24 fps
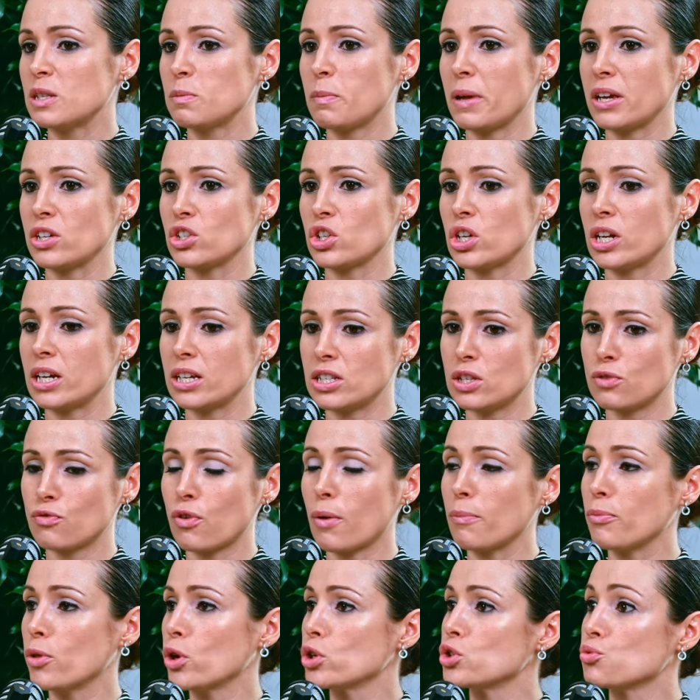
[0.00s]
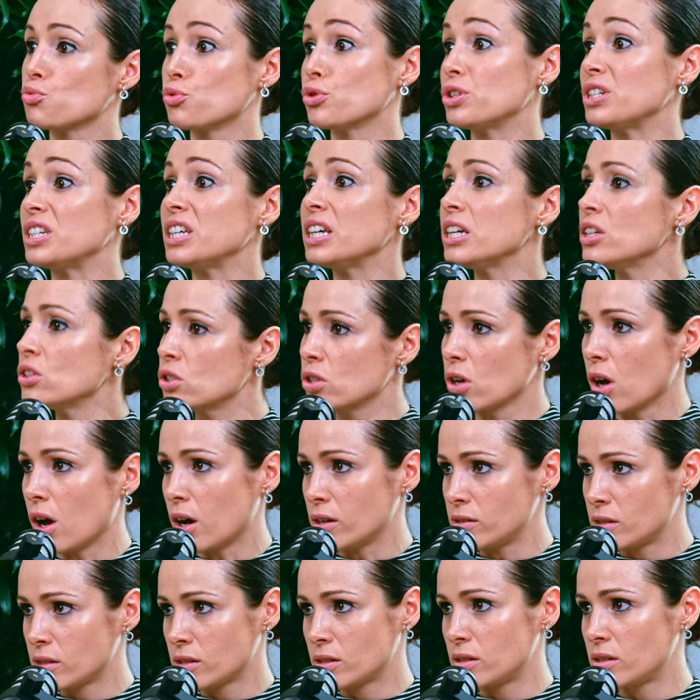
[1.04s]
specialists from those routine
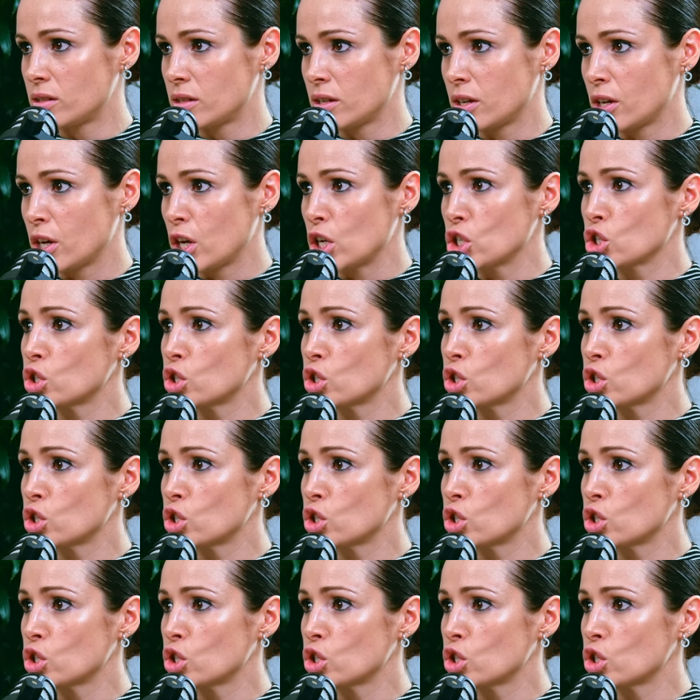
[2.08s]
tasks. Okay.